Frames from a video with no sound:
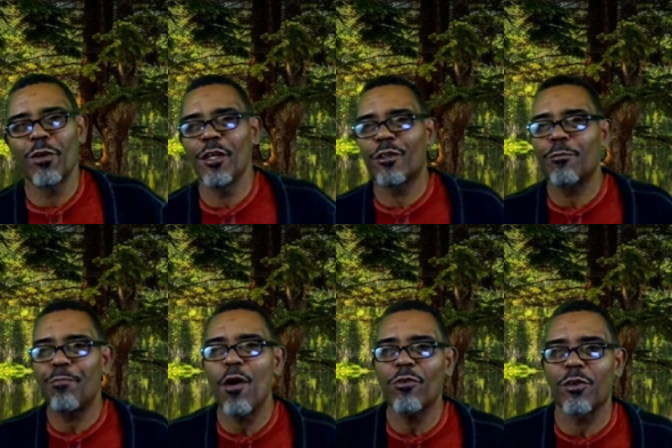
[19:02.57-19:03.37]
he
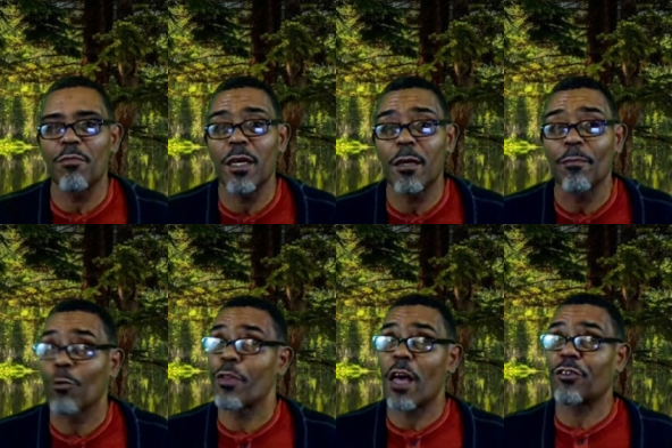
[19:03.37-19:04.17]
spoke to me
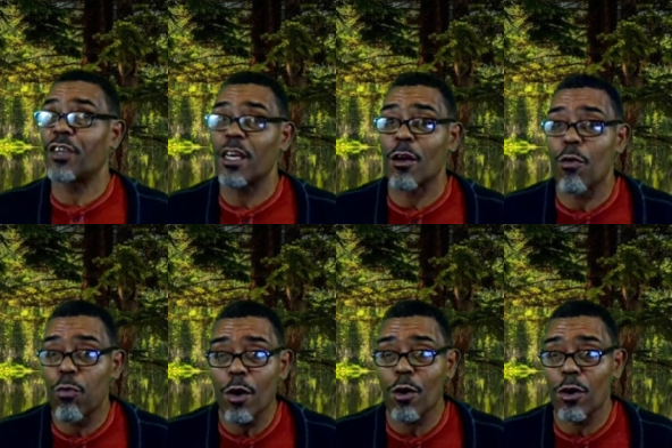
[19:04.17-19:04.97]
without saying a
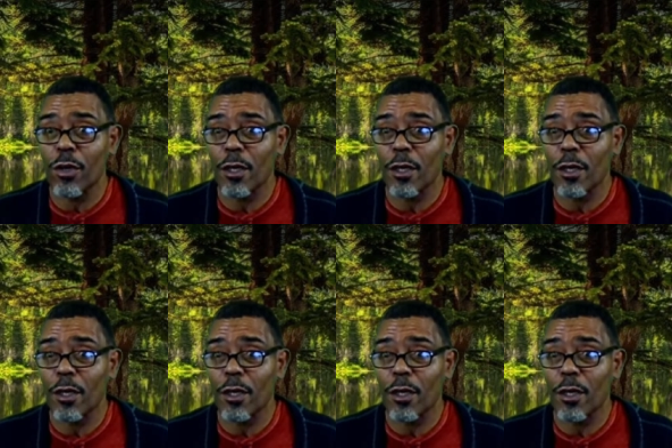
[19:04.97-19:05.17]
word,